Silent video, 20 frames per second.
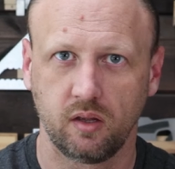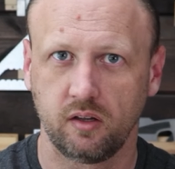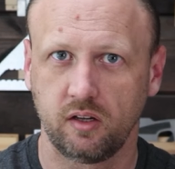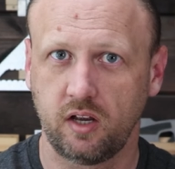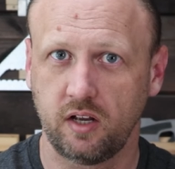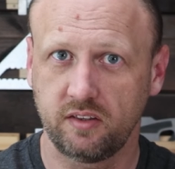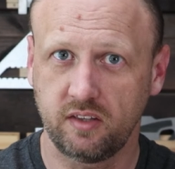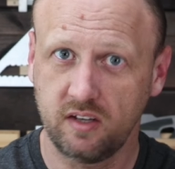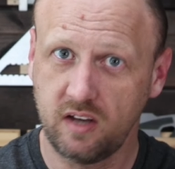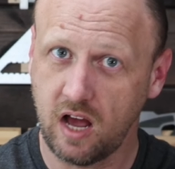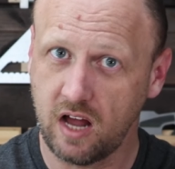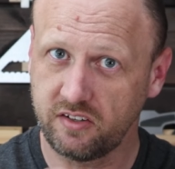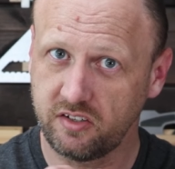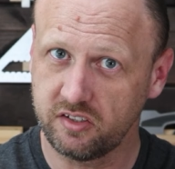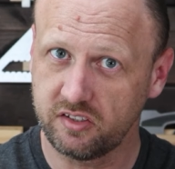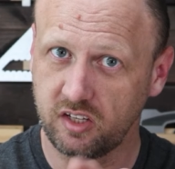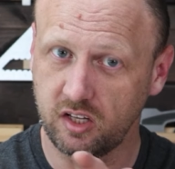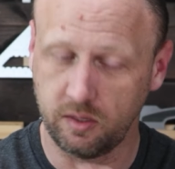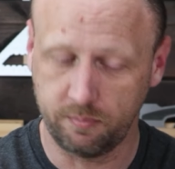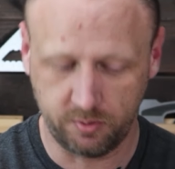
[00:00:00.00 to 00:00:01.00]
Cut the
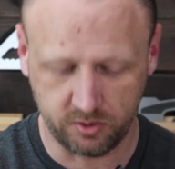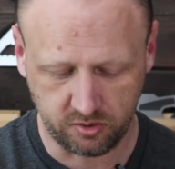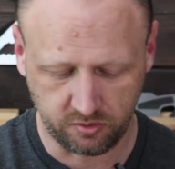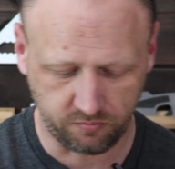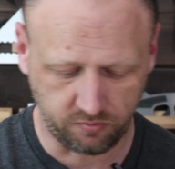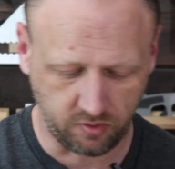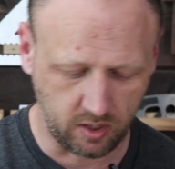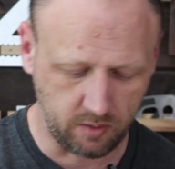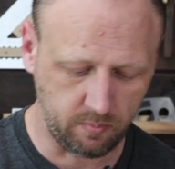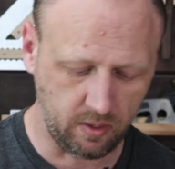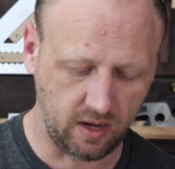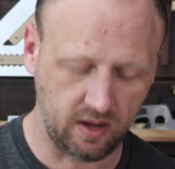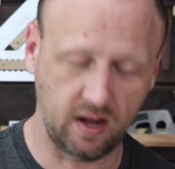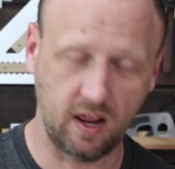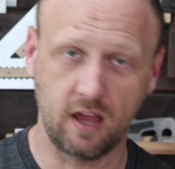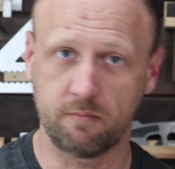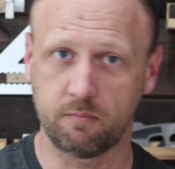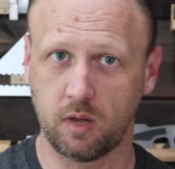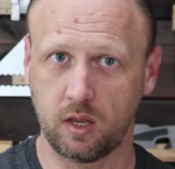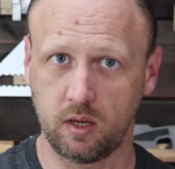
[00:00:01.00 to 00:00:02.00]
notches in the picture frame and
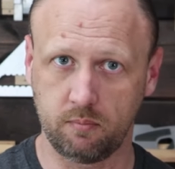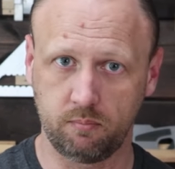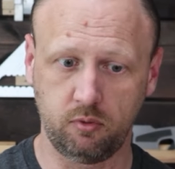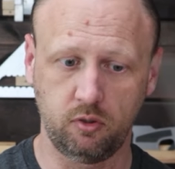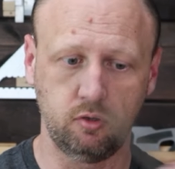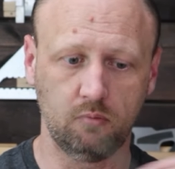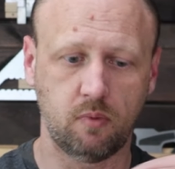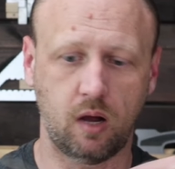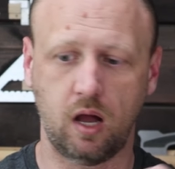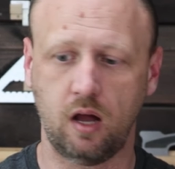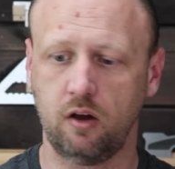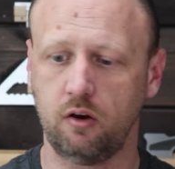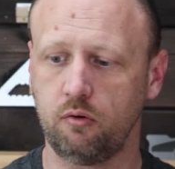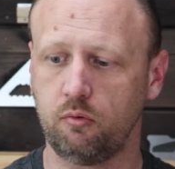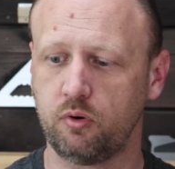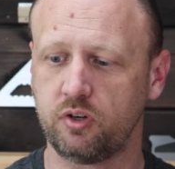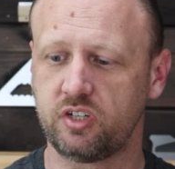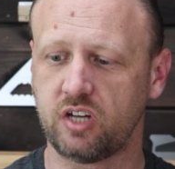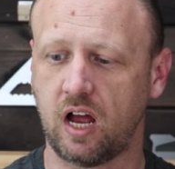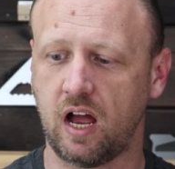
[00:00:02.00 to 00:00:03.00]
I have my blue mahoe,
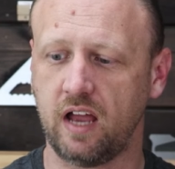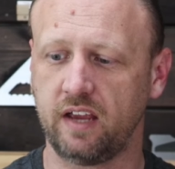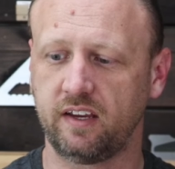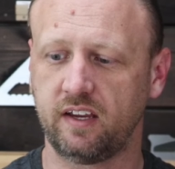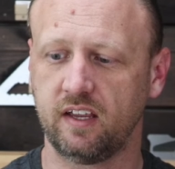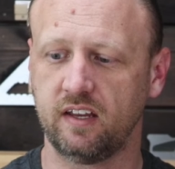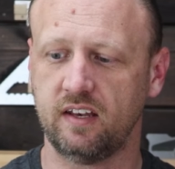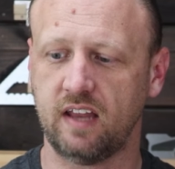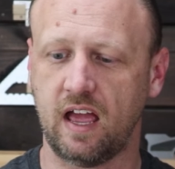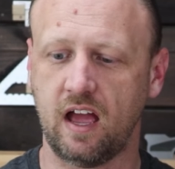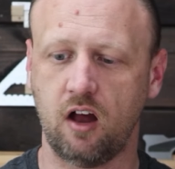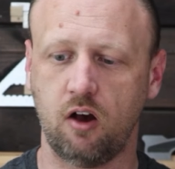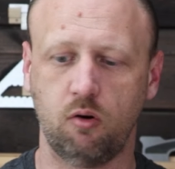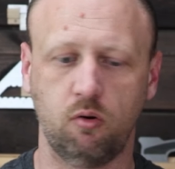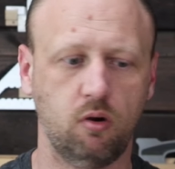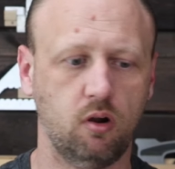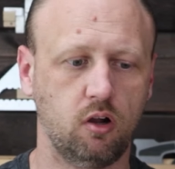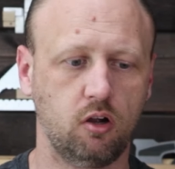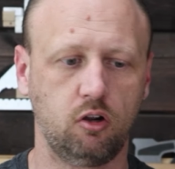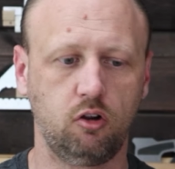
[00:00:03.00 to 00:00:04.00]
which I can
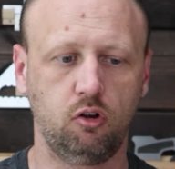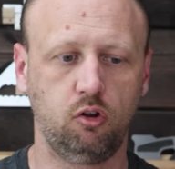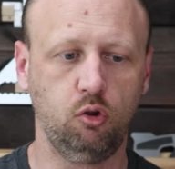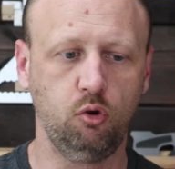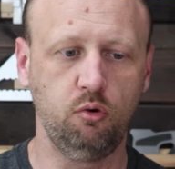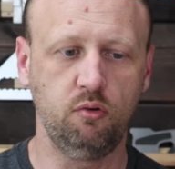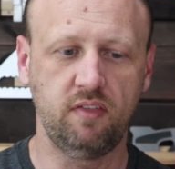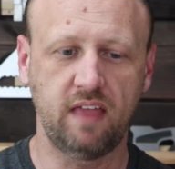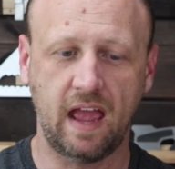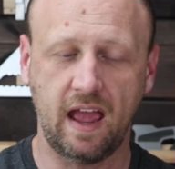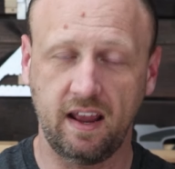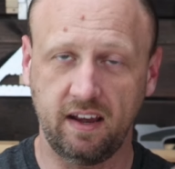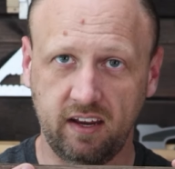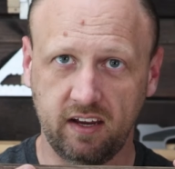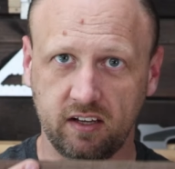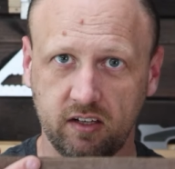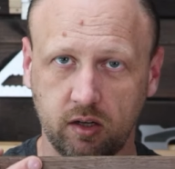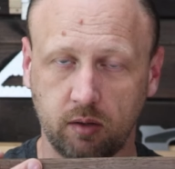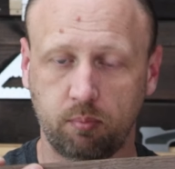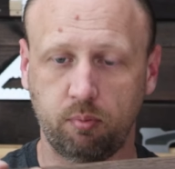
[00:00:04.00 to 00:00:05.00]
now glue that
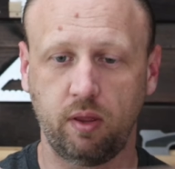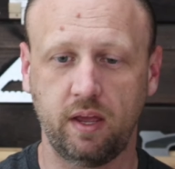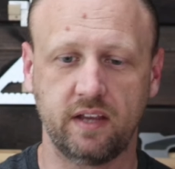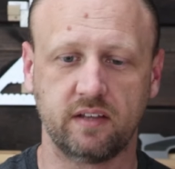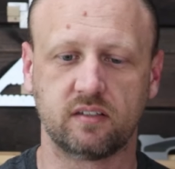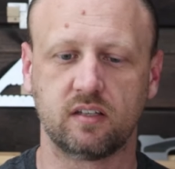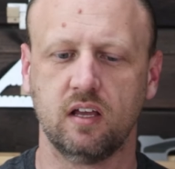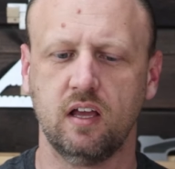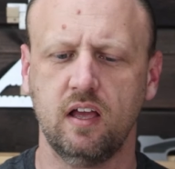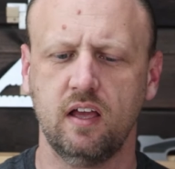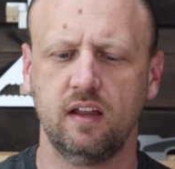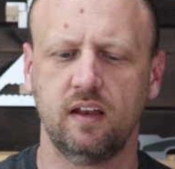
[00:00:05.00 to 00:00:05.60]
into place.